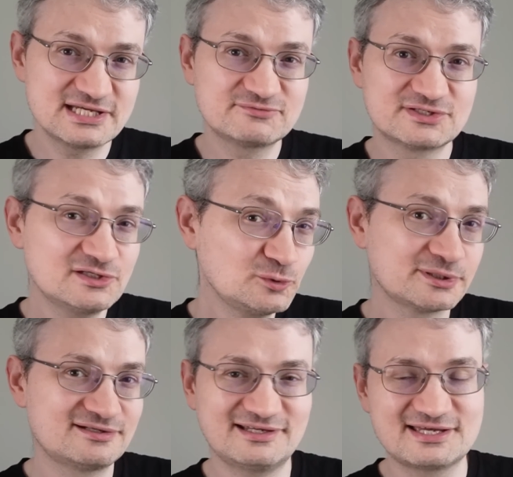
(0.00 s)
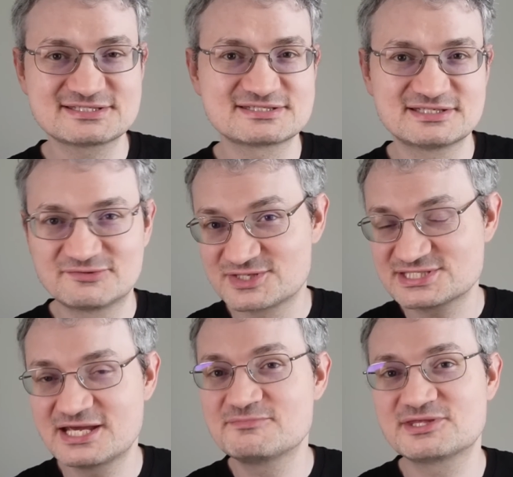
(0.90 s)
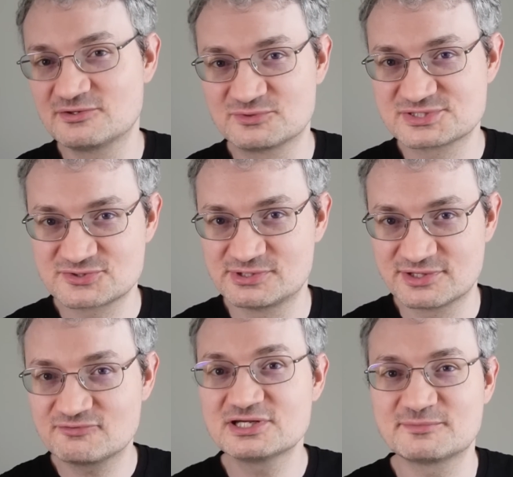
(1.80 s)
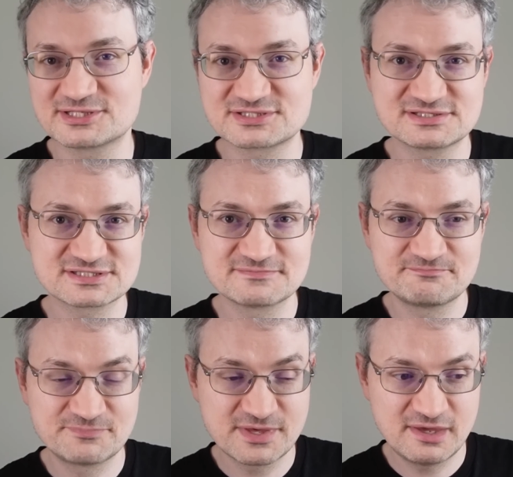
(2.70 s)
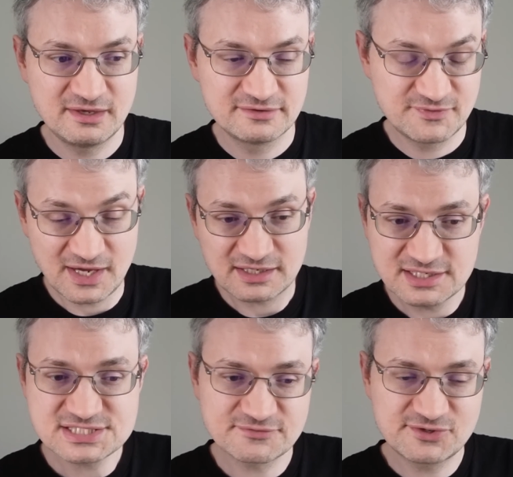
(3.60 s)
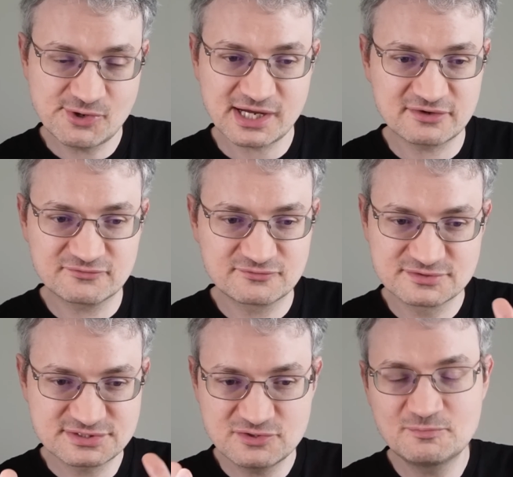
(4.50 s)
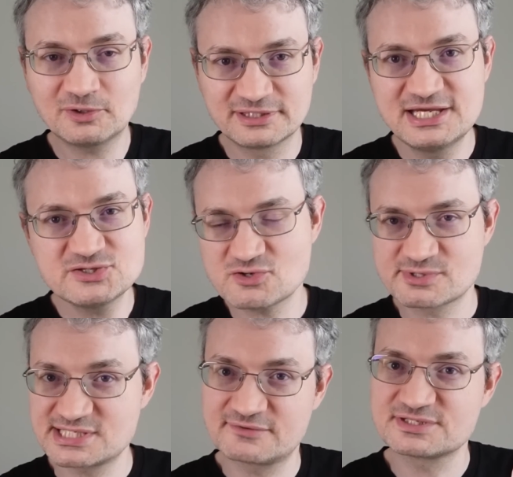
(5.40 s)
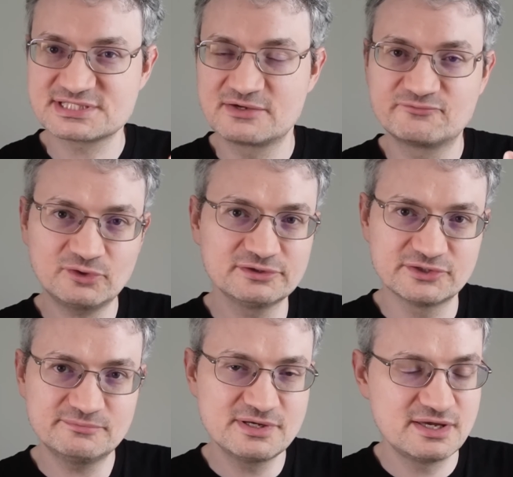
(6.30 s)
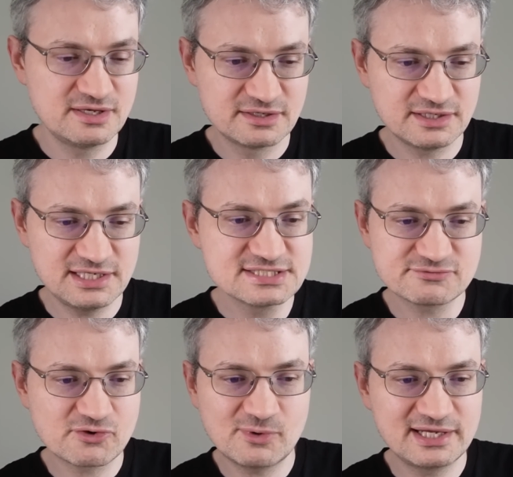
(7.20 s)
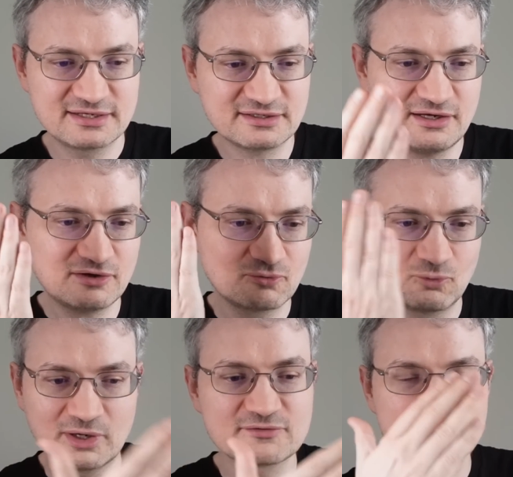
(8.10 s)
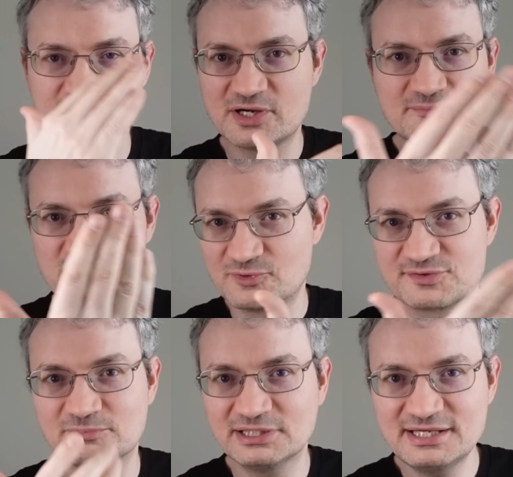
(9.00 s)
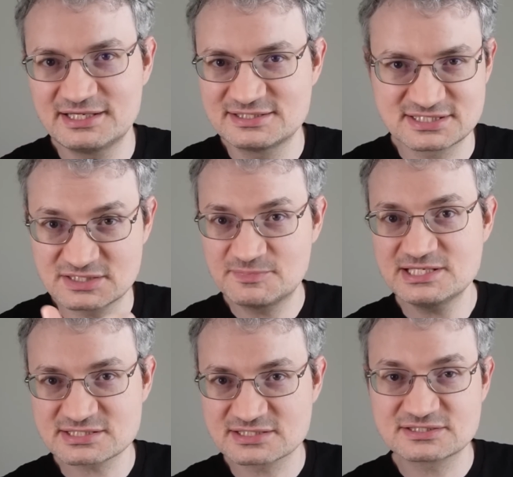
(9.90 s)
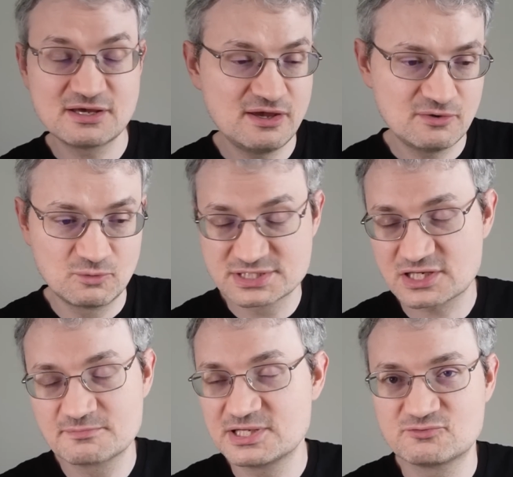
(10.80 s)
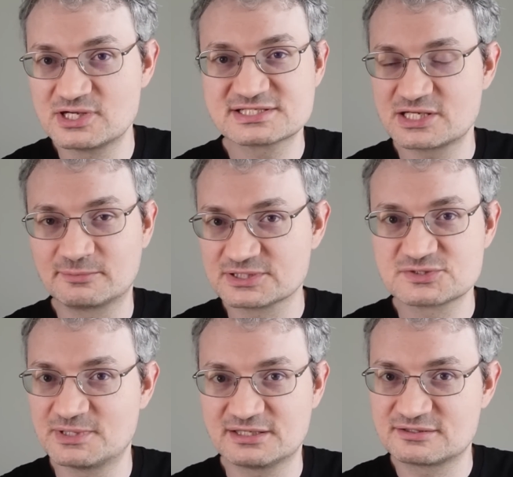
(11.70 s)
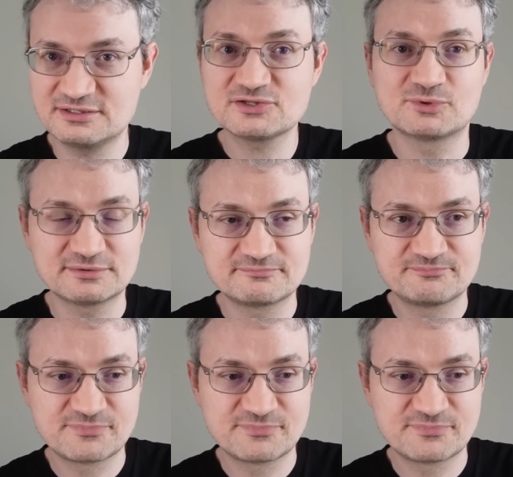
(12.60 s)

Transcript: David Hilbert asked if the same thing was true in three dimensions. That is, if you have two polyhedra which have the same volume, is there a way to cut one of them up with planes into pieces which can be reassembled to make the other one?